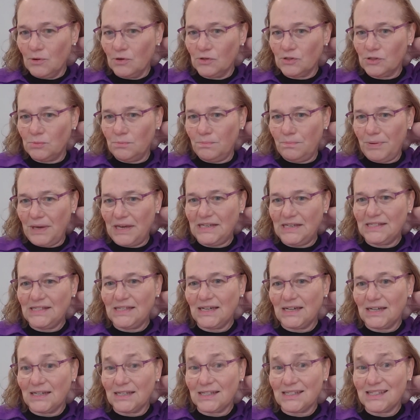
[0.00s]
most
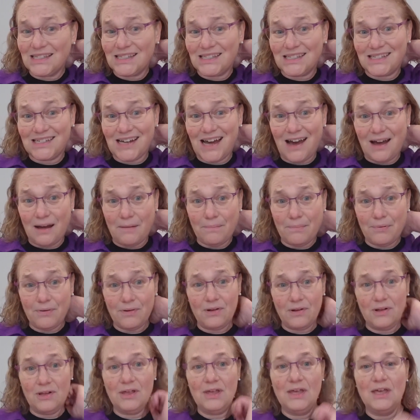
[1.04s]
basic step,
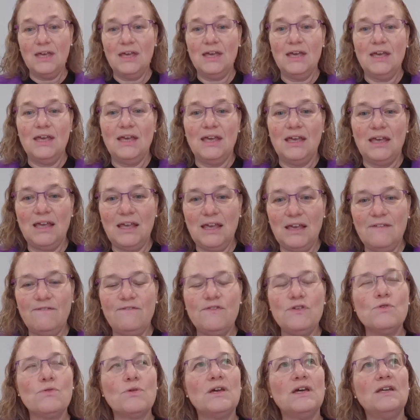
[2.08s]

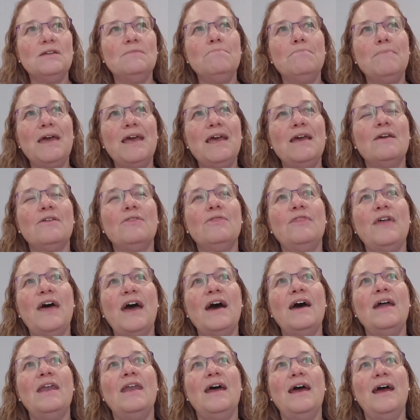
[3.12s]
if you can make
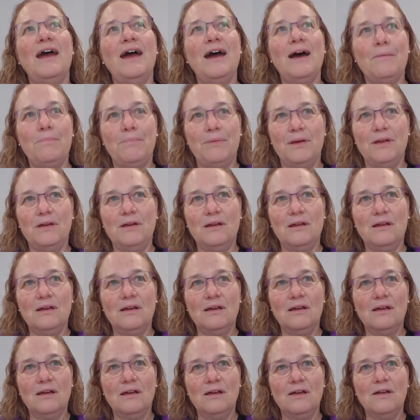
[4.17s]
that happen,
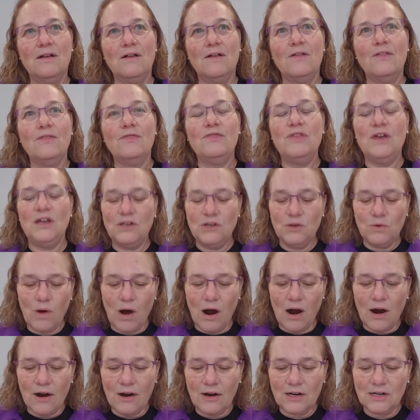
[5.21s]
then you
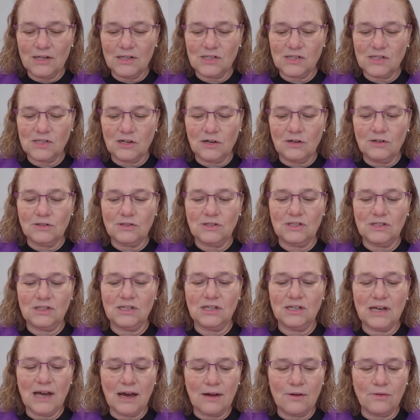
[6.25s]
are going to start
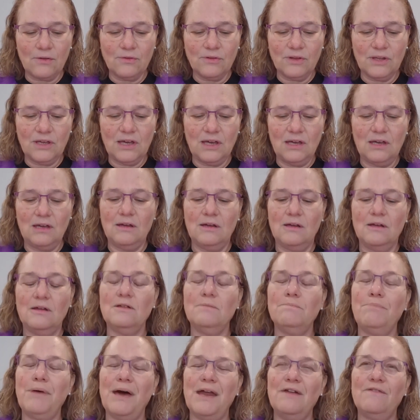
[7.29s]
to not only
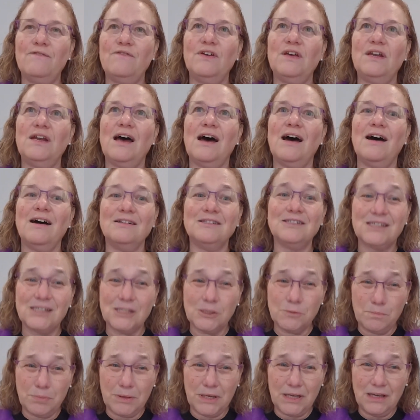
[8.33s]
benefit on
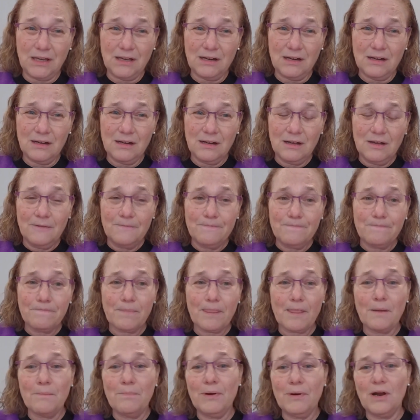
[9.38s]
speed,
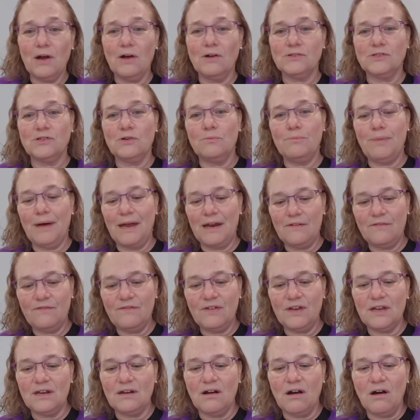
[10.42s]
but also
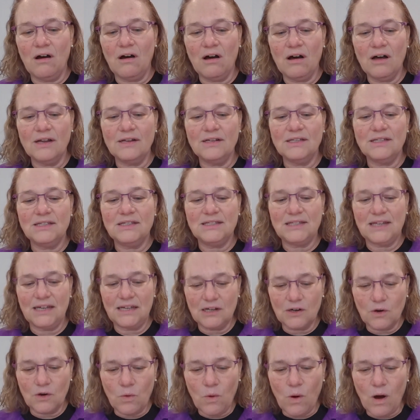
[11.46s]
benefit on
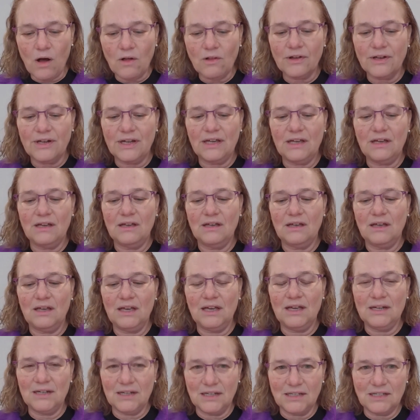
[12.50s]
data quality
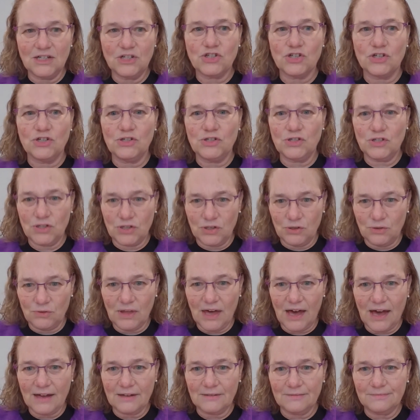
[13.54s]
in addition to
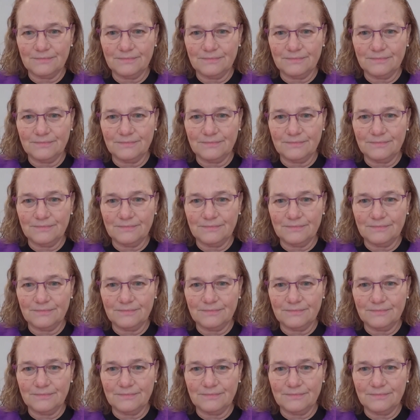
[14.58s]
that.